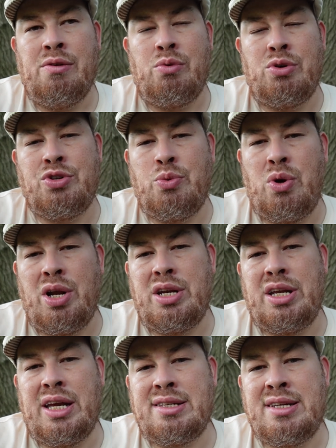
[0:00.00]
Rolls a
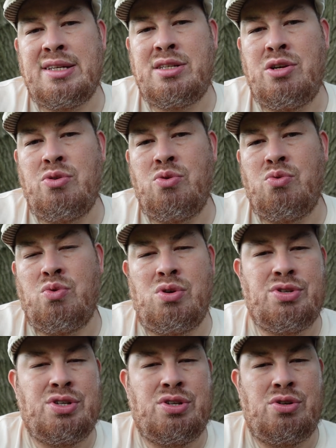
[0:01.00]
one, it gets hits you.
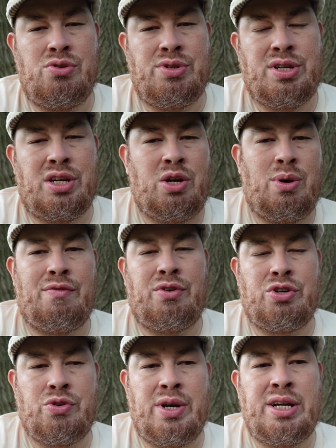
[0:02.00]
Rolls a two, it's going to go
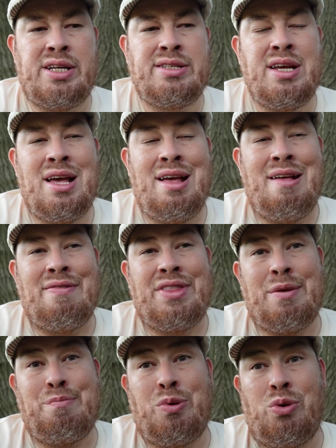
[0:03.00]
after Atreides.
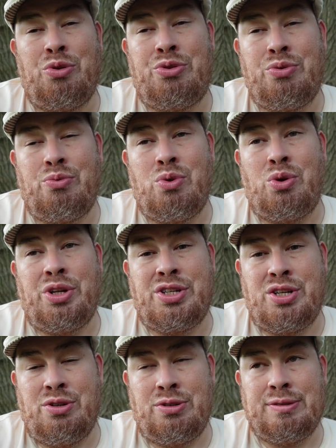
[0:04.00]
They both rolled a
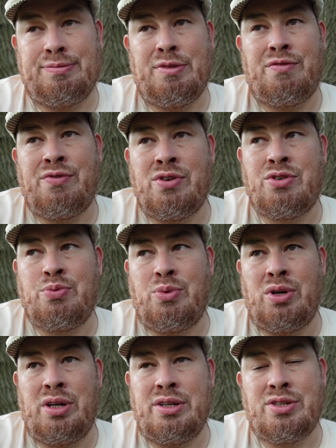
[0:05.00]
two. First
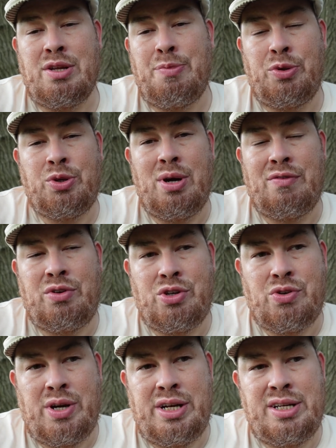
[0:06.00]
one, so they both go after
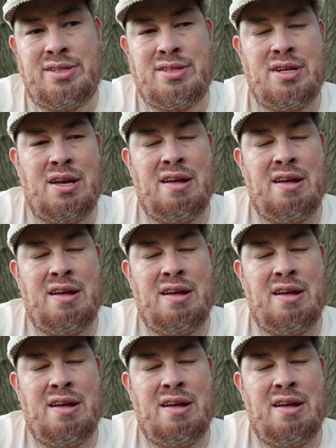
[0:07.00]
Atreides.